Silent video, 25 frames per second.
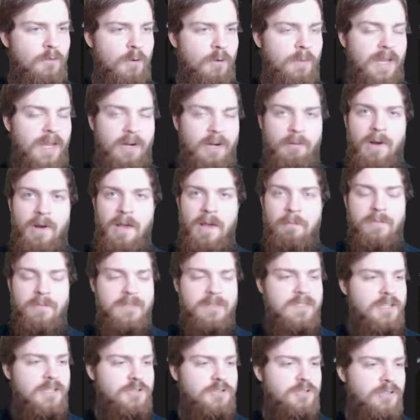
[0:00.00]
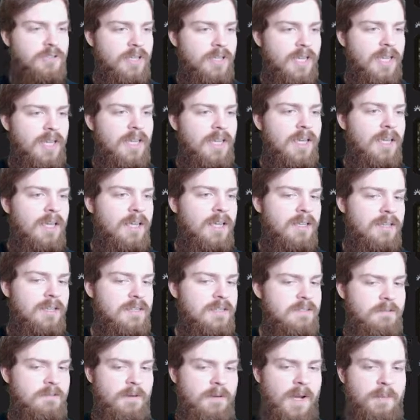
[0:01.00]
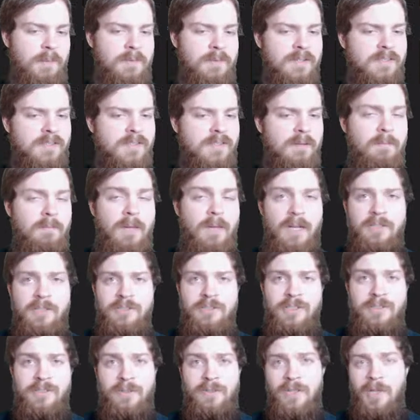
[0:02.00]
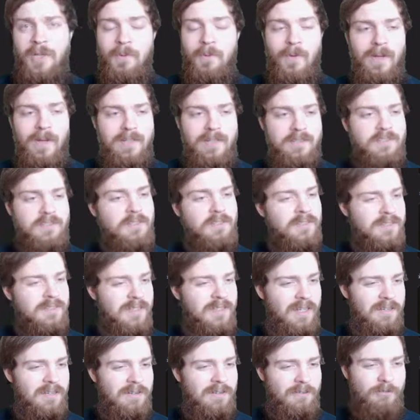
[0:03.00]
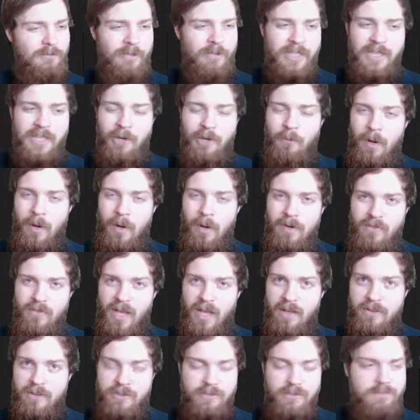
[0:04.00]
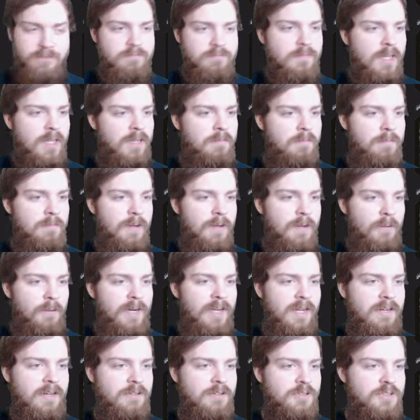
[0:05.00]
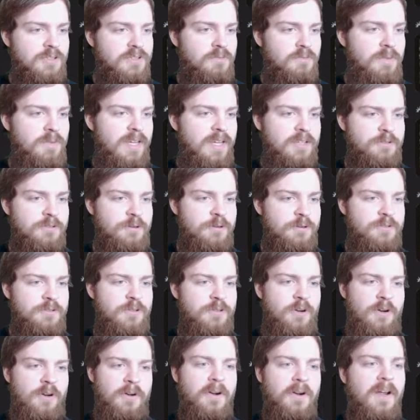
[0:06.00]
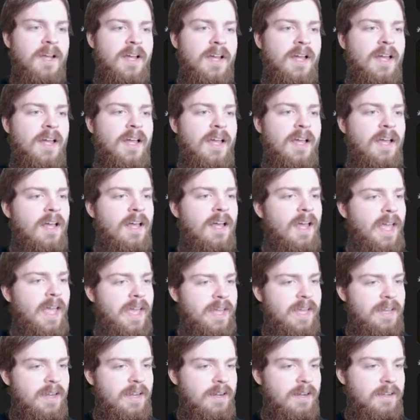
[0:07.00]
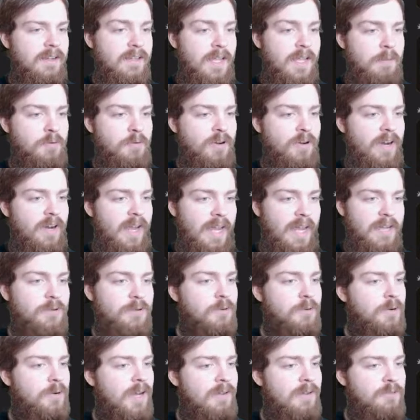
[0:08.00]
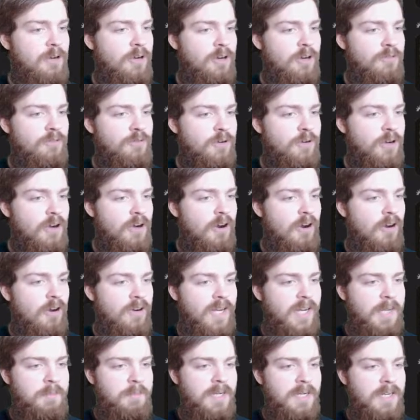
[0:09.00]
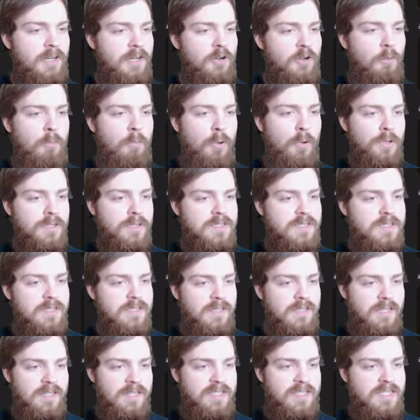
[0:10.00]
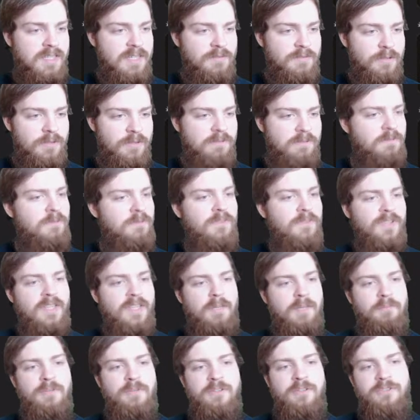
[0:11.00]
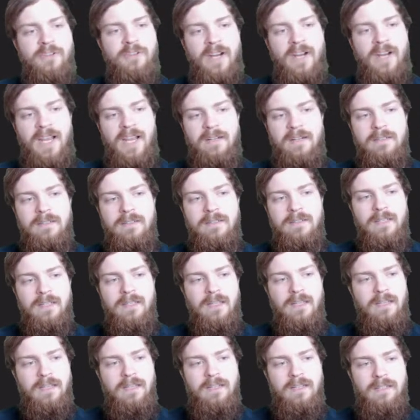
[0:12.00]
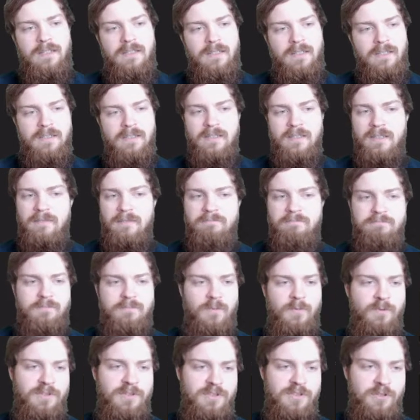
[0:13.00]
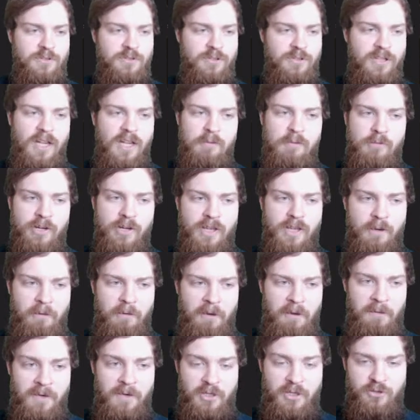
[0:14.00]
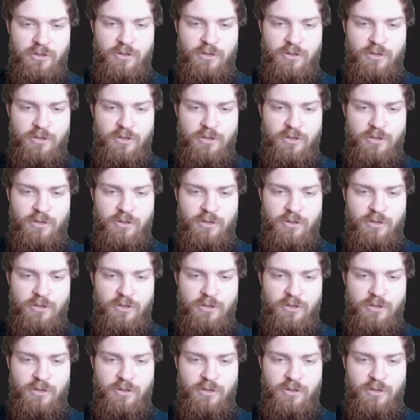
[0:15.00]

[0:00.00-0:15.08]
ramp essentially. Doesn't ramp us a bunch, it's only 1, so it's not a really great value. But when it enters, we can search our library and our graveyard for a card named Nicol Bolas the Deceiver, reveal it, put it into our hand, and if we search our library that way, we